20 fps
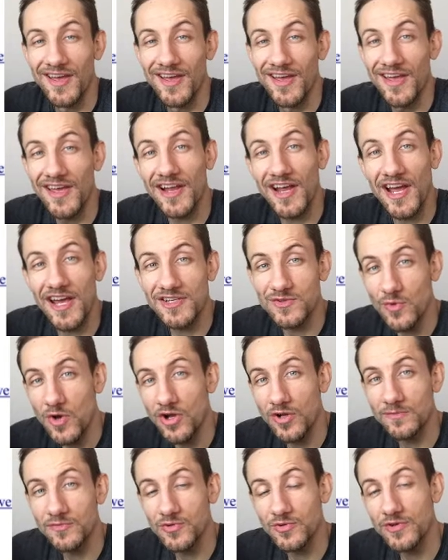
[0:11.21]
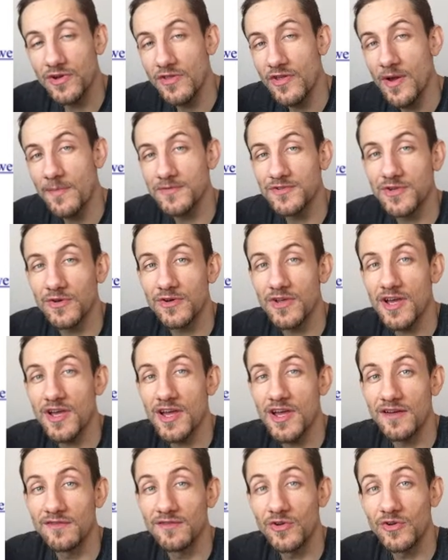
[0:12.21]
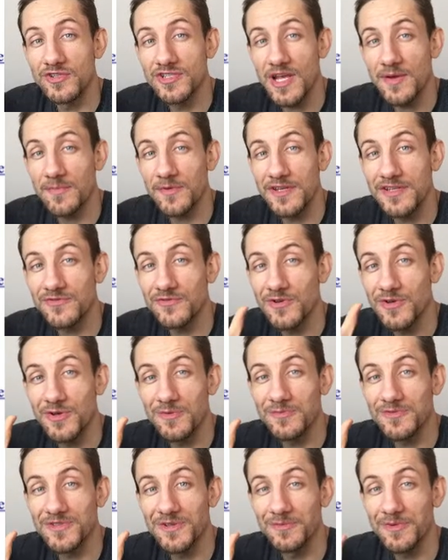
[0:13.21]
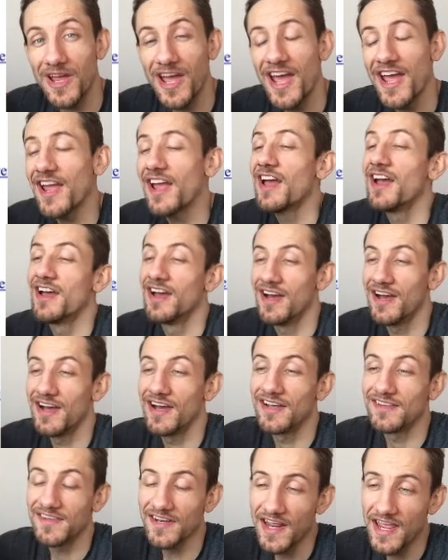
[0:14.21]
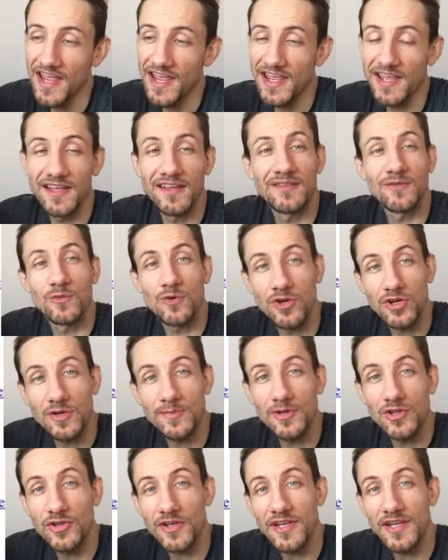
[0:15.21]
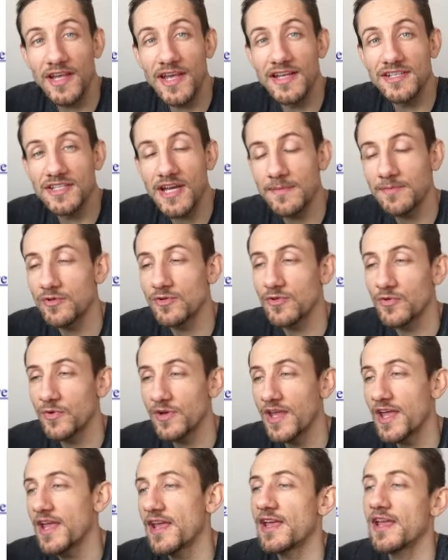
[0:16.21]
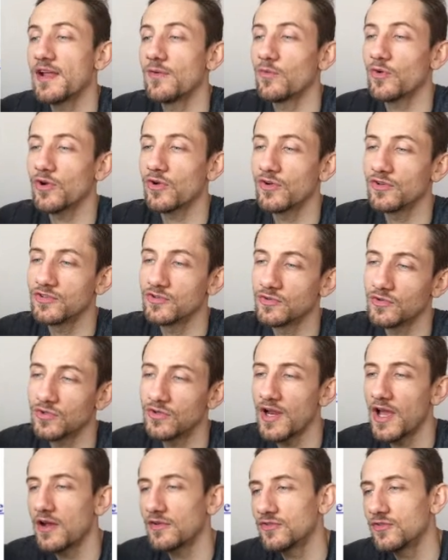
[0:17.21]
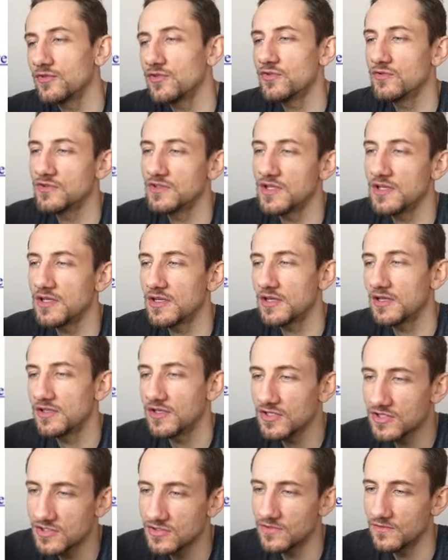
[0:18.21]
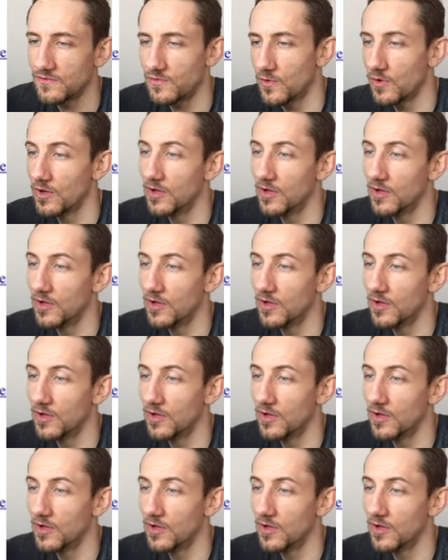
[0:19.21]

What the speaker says: Hey guys, welcome to another episode of Learn Japanese from Some Guy. Today, we're going to be looking at chapter 38 and we're going to learn how to use the conditional form.